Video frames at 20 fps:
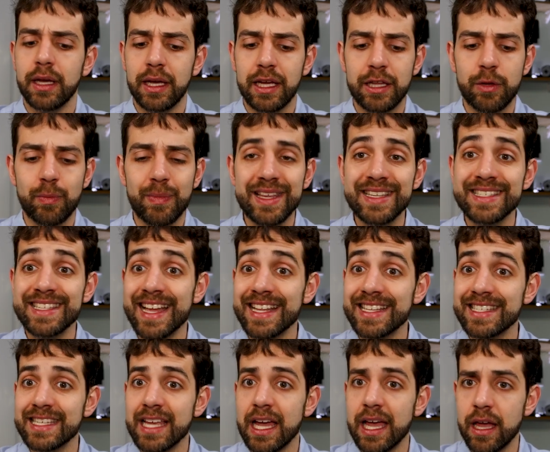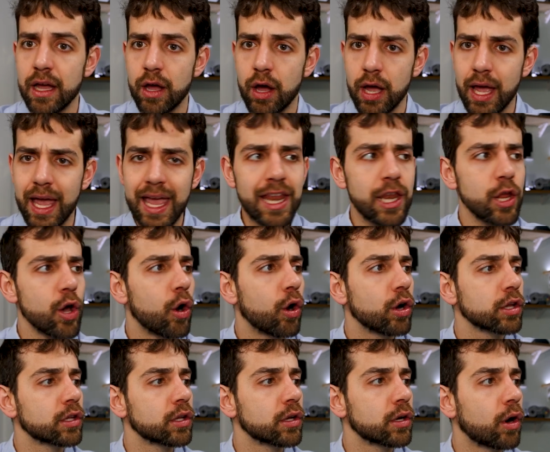It means that any
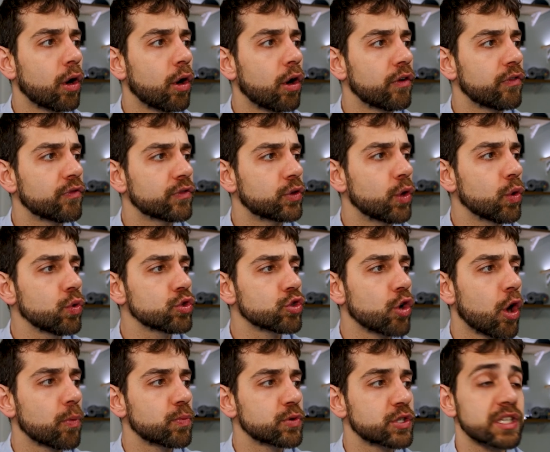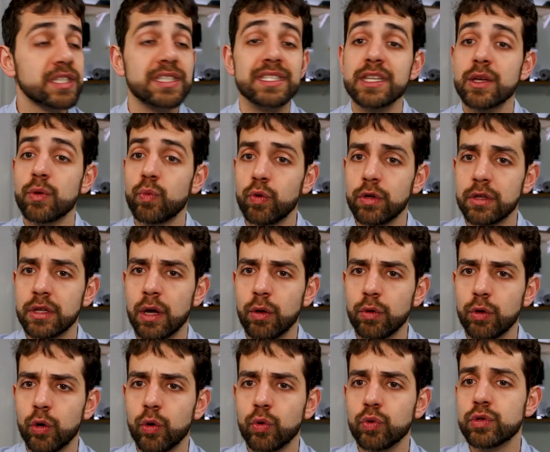other of those options will
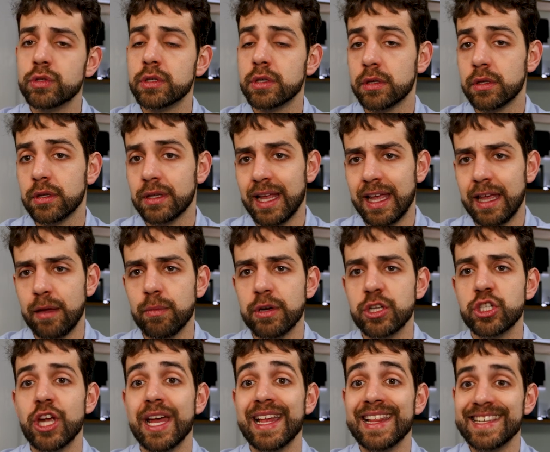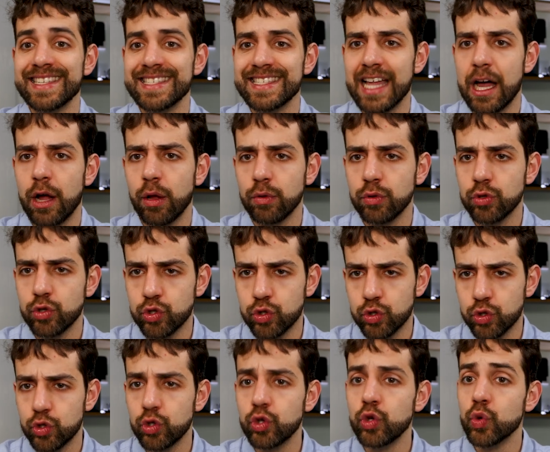download the image and install
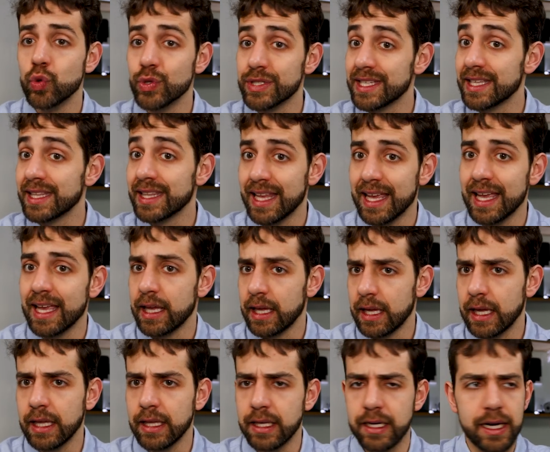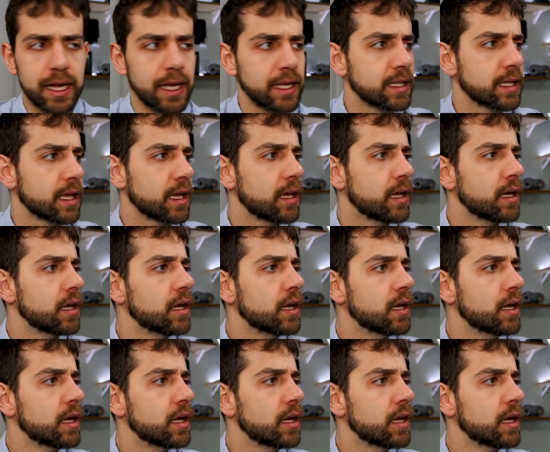using the internet.